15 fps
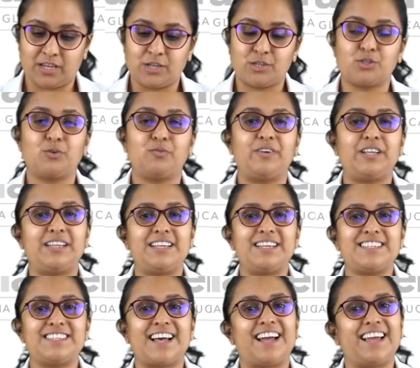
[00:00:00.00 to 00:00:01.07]
So, with
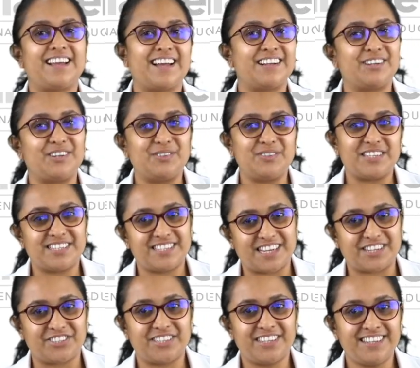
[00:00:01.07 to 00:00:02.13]
this I conclude this
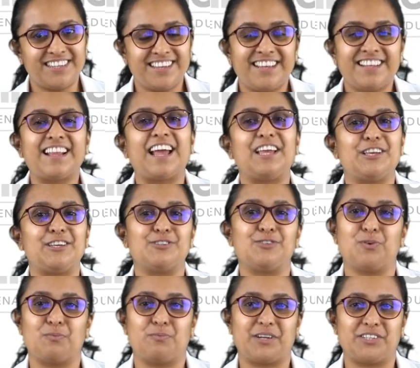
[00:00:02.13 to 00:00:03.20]
session. Thank you
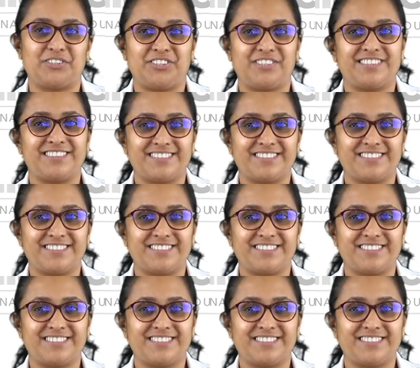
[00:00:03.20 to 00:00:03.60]
so much.